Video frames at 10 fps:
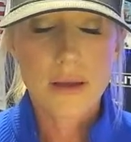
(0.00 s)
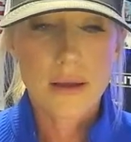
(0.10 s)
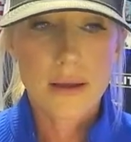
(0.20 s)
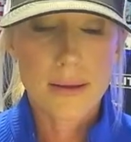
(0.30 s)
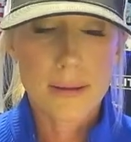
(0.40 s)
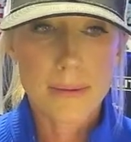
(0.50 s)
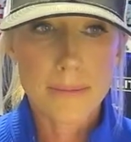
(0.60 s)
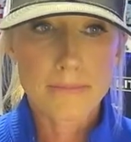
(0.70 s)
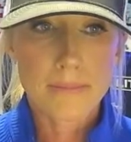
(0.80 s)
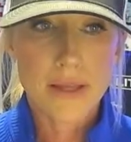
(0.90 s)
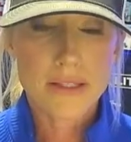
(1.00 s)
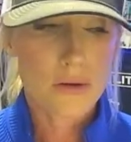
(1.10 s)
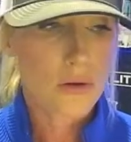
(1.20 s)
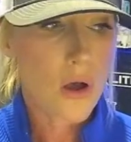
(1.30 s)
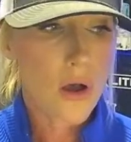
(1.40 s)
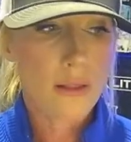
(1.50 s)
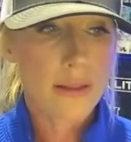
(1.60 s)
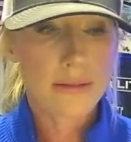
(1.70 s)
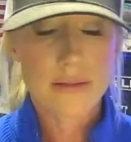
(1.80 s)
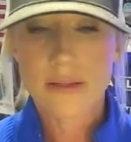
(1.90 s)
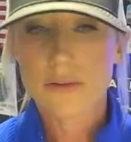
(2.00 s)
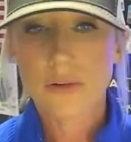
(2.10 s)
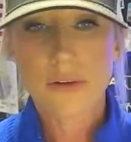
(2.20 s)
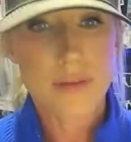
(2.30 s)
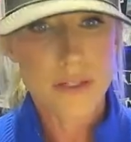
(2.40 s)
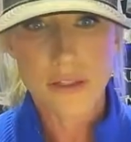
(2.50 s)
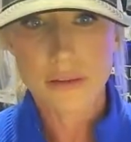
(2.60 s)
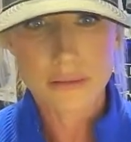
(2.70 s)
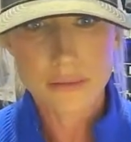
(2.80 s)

I still call it the Central Division.